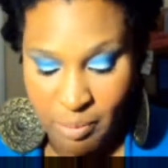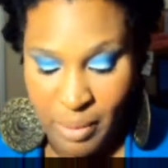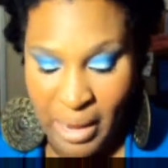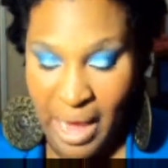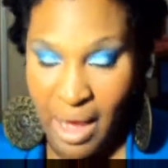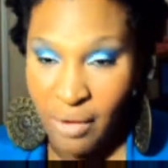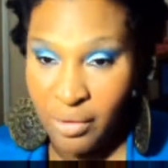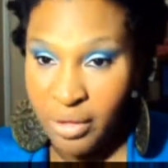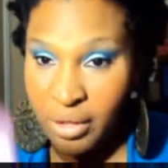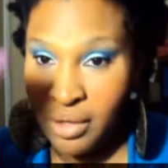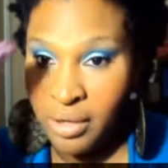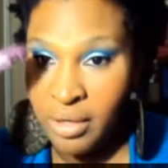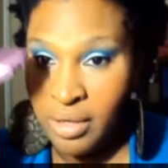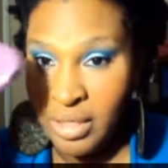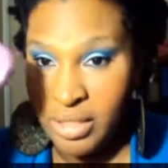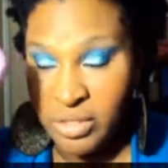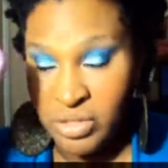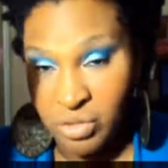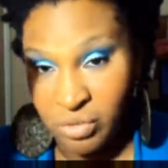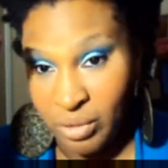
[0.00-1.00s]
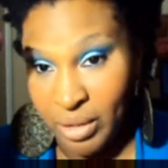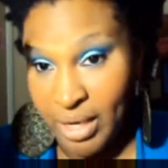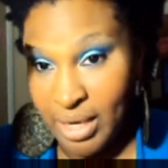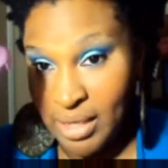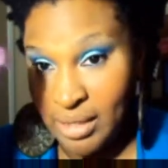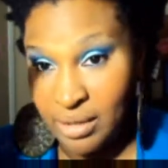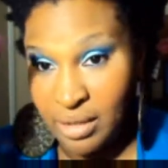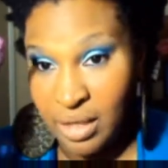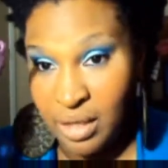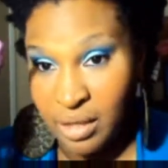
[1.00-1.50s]
The powder is
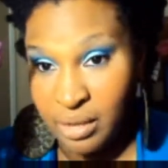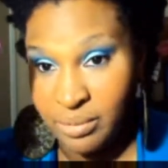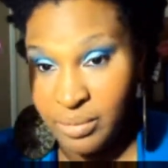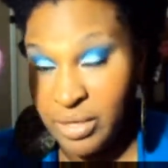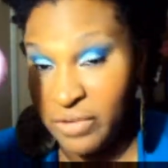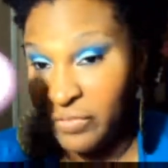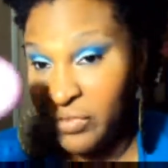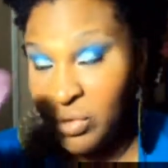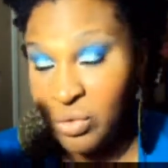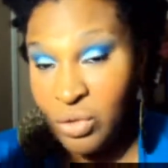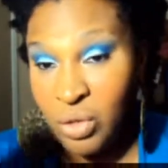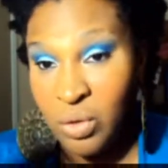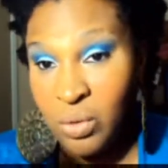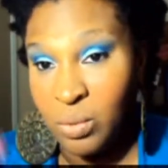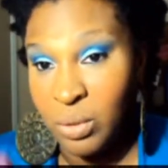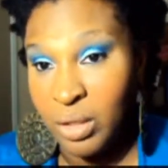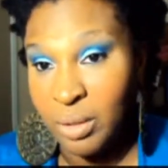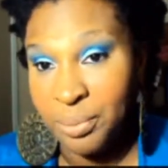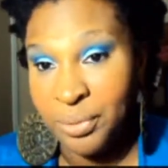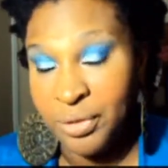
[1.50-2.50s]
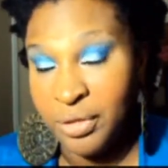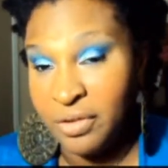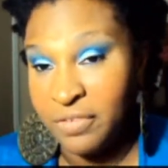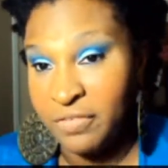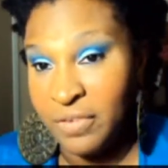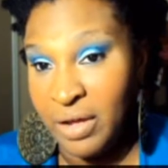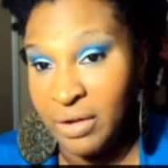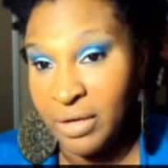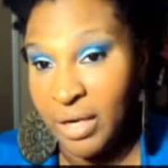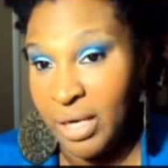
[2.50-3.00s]
great if you don't want to put
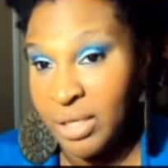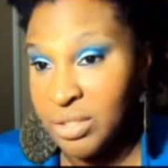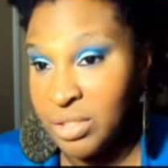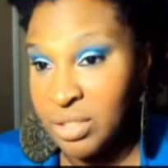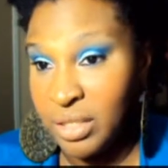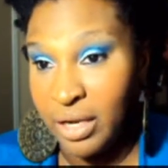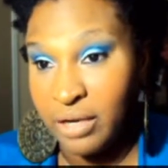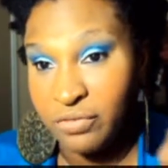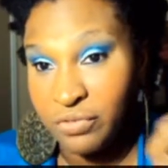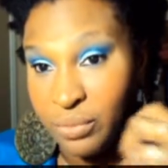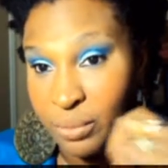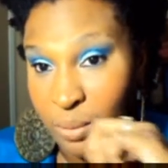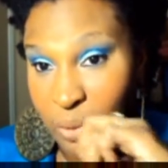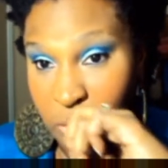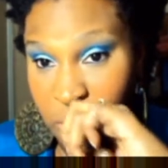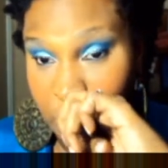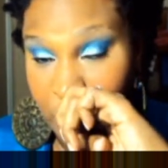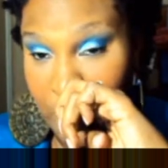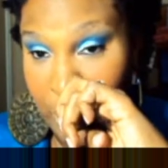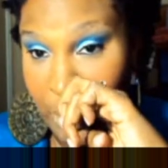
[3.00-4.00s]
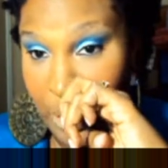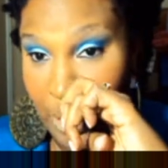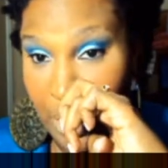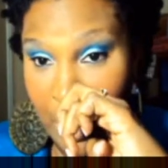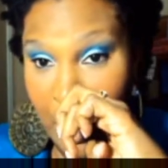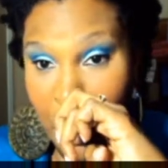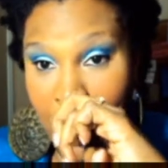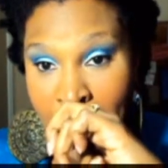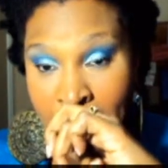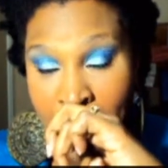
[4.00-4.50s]
on foundation. Like for most
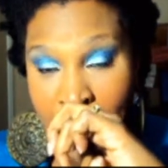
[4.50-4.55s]
part,